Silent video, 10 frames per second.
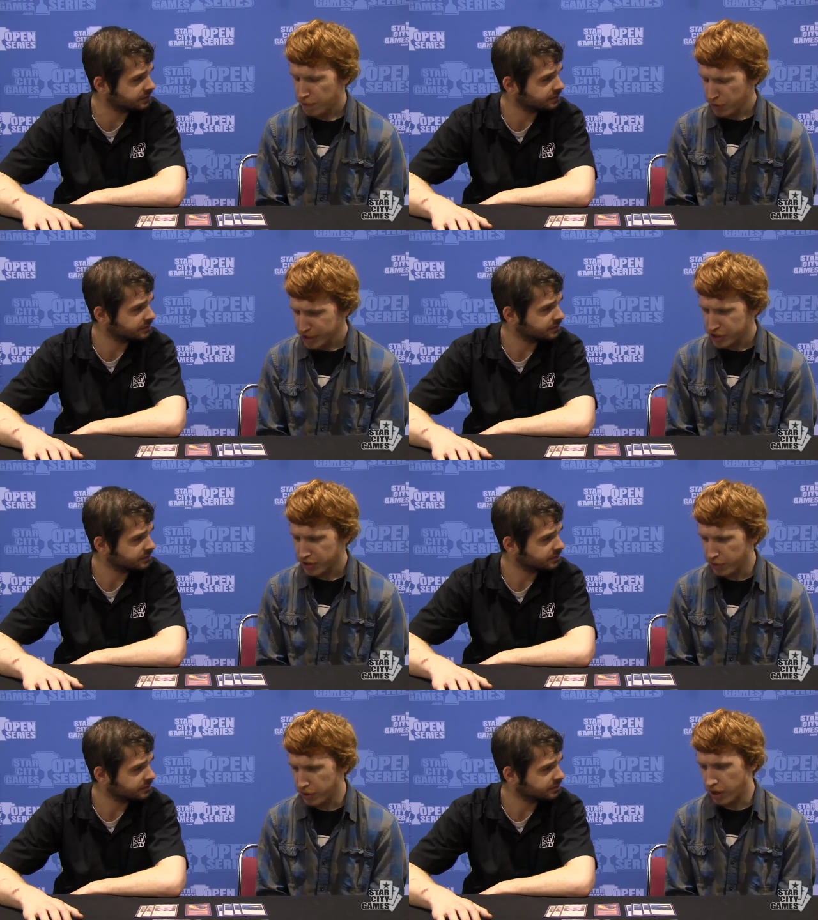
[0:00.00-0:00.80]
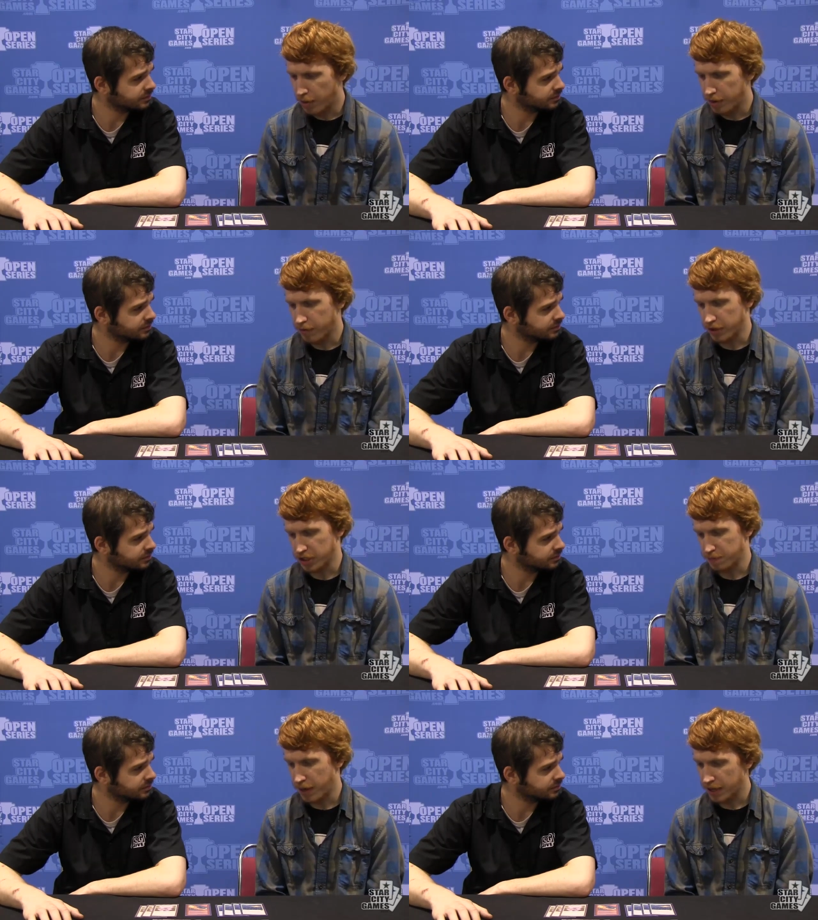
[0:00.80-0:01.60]
Speaker 1: I'm pretty sure it would come in
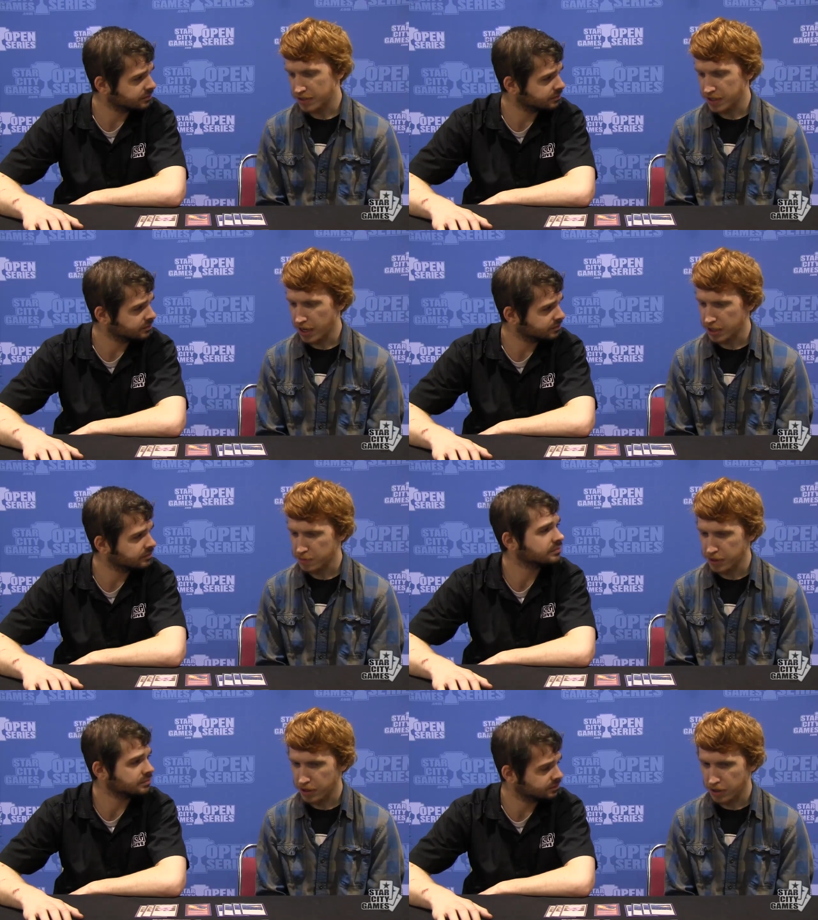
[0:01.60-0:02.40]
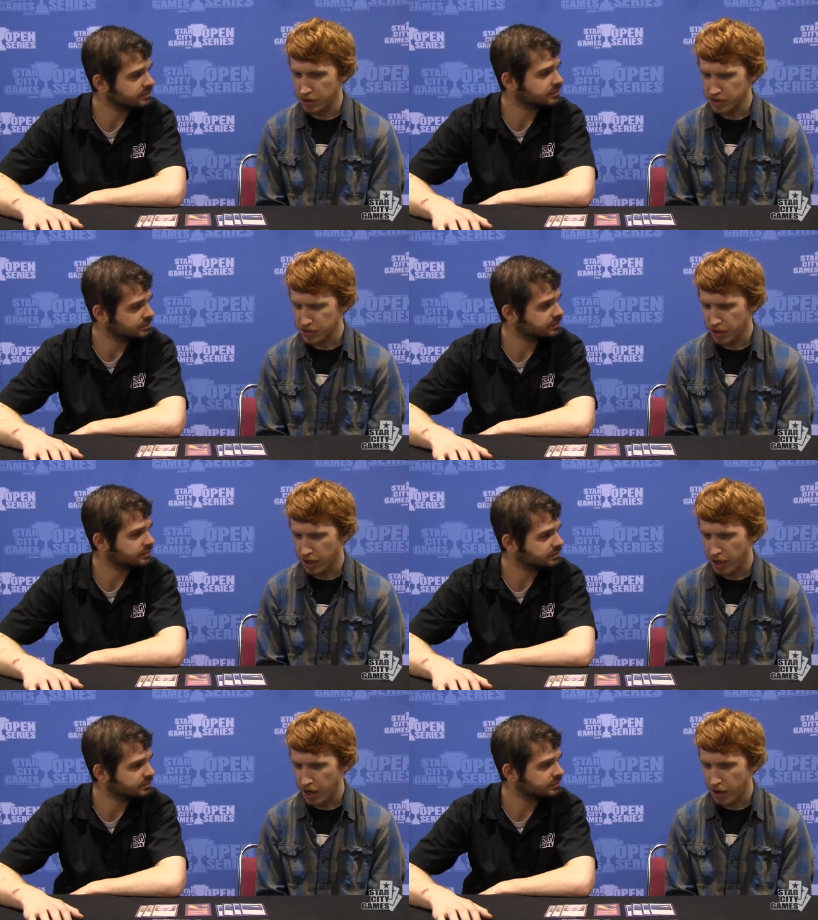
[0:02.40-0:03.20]
versus Pox decks because
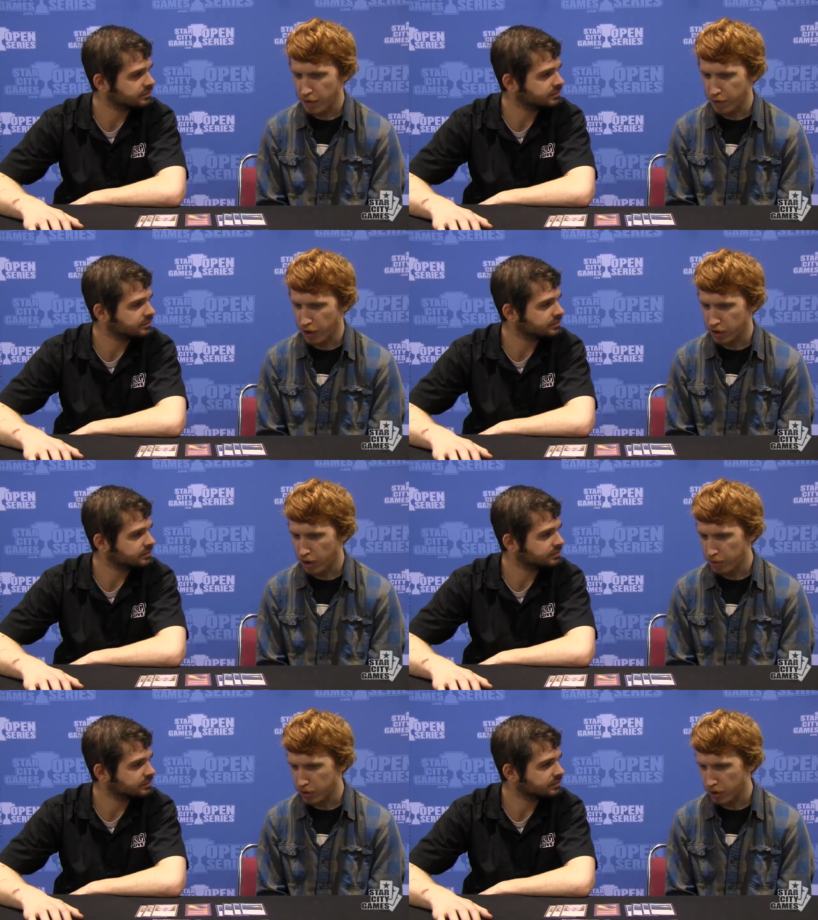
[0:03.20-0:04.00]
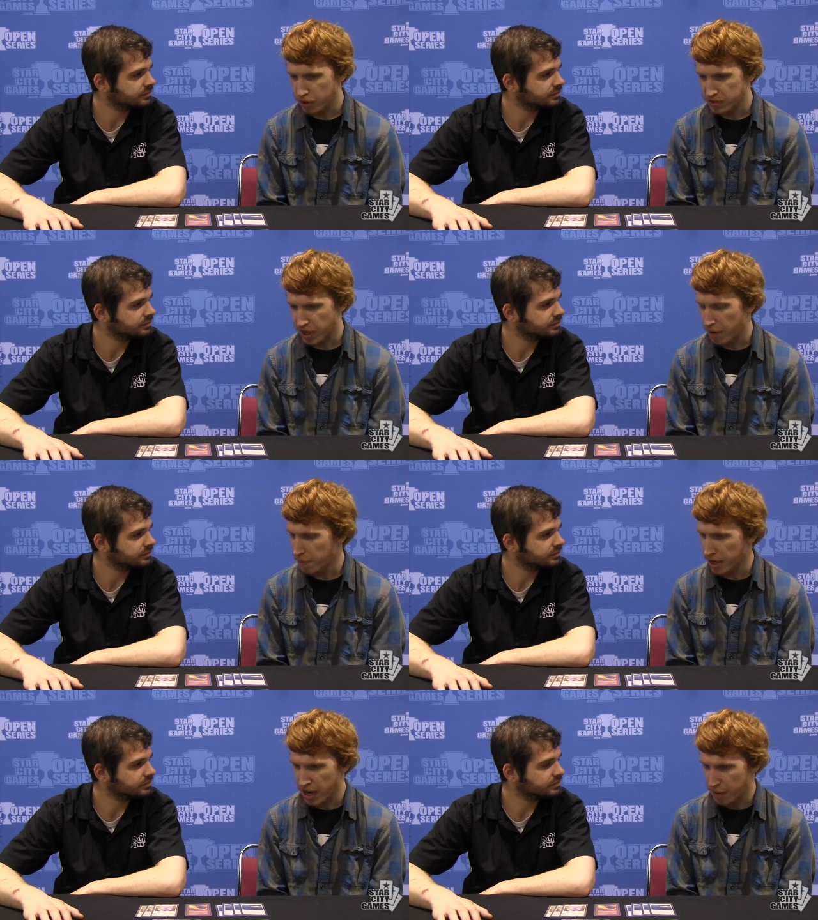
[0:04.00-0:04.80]
I have a couple cards that
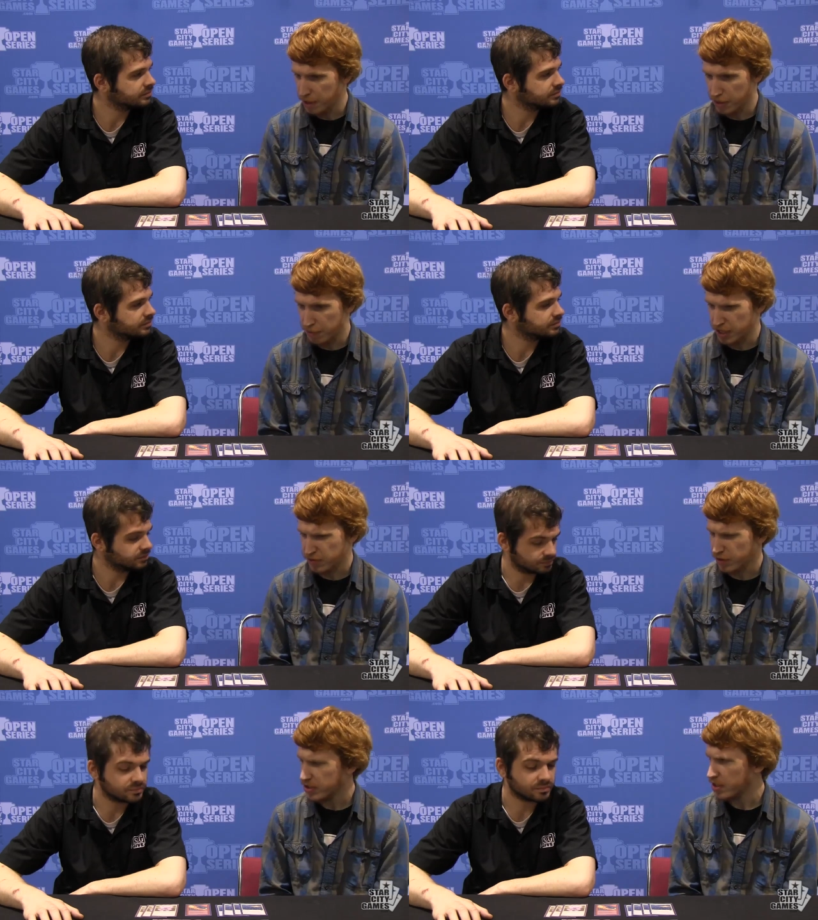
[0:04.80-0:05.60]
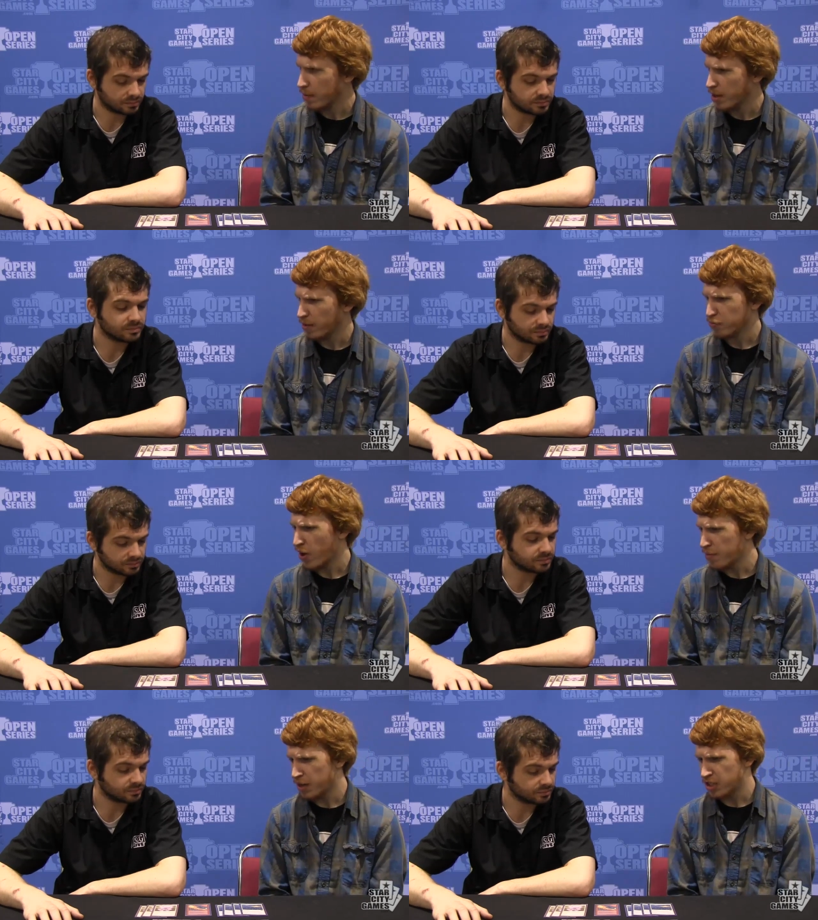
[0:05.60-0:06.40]
might not be the best versus them, like
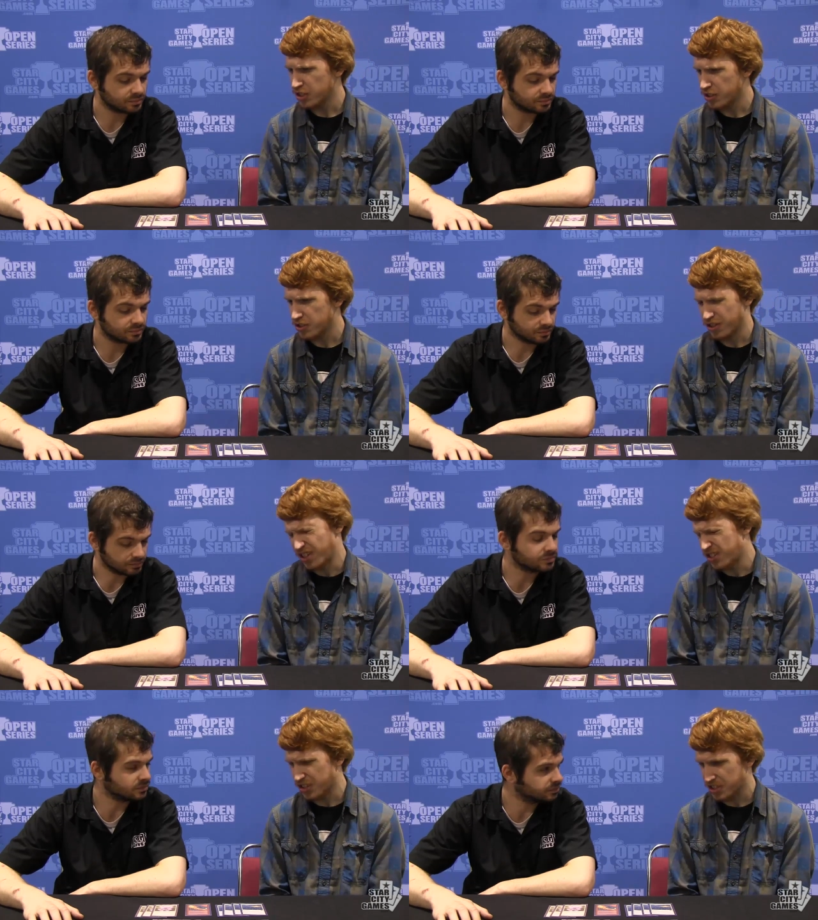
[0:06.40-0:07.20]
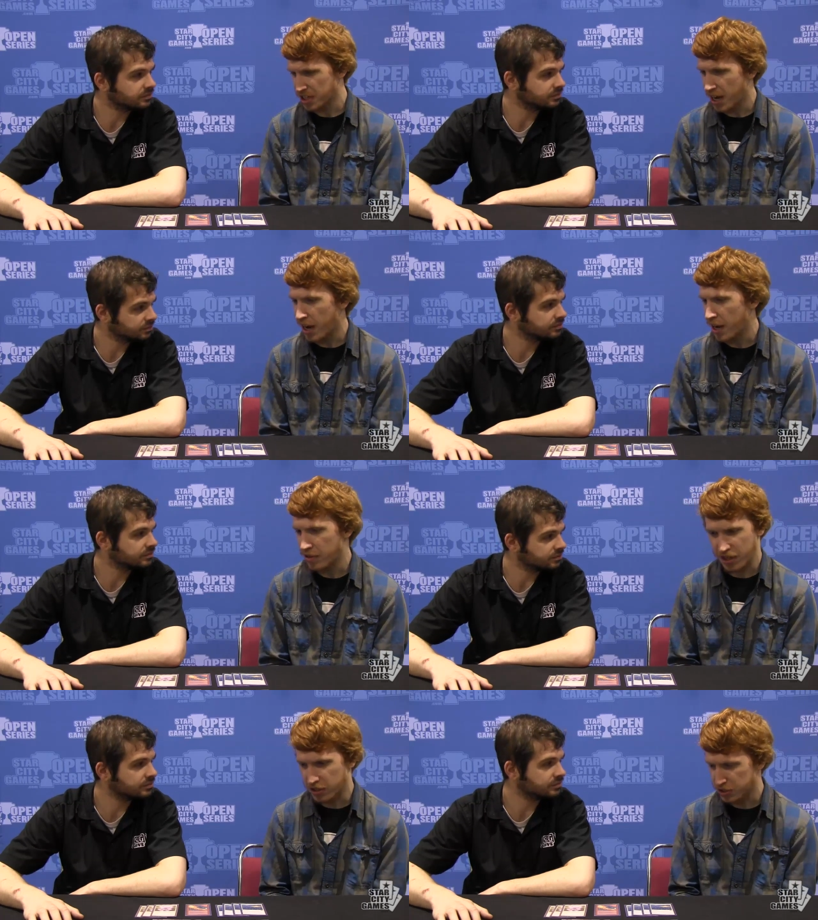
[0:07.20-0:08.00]
Pridemages. They're, it's just a guy,
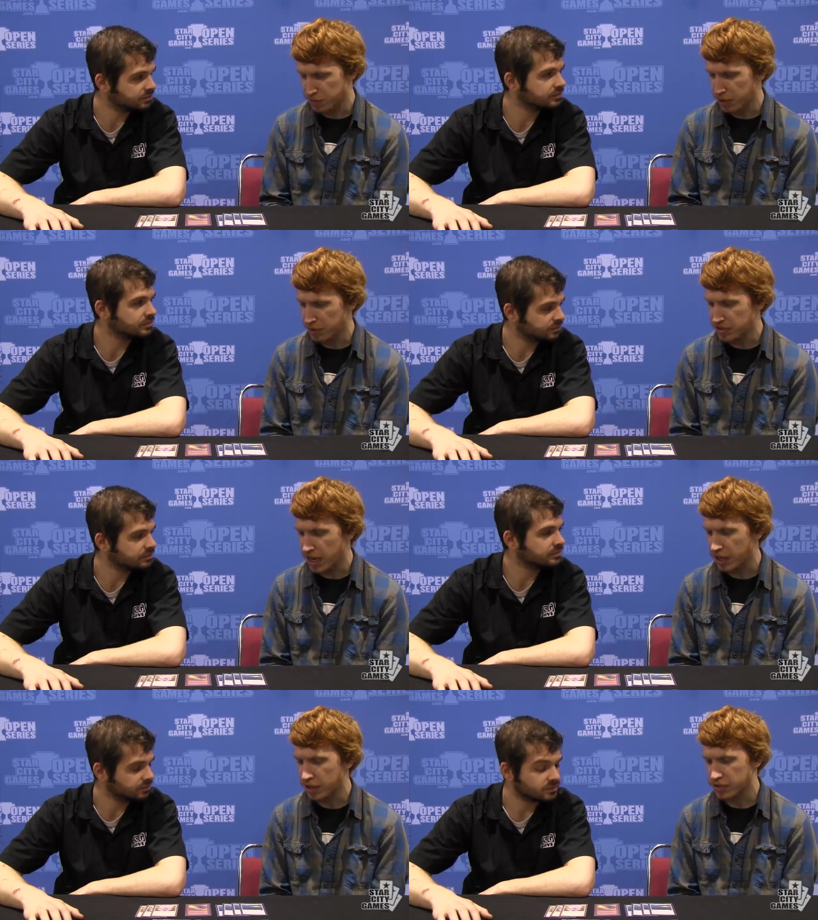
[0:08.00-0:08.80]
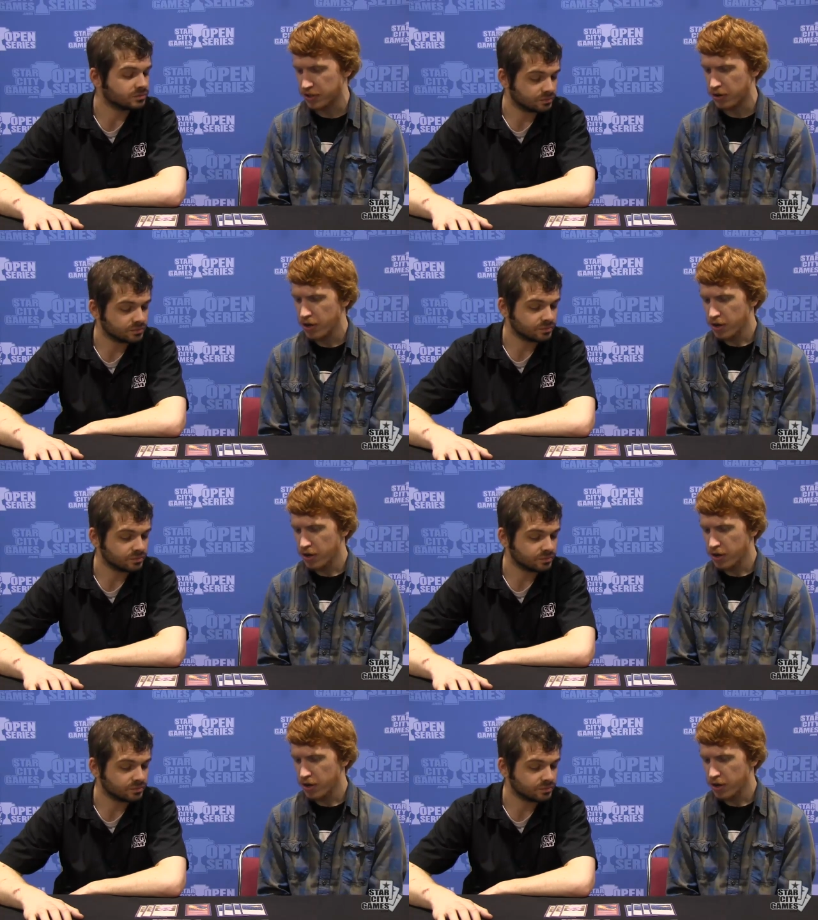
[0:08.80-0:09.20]
and they can just make me sack it, so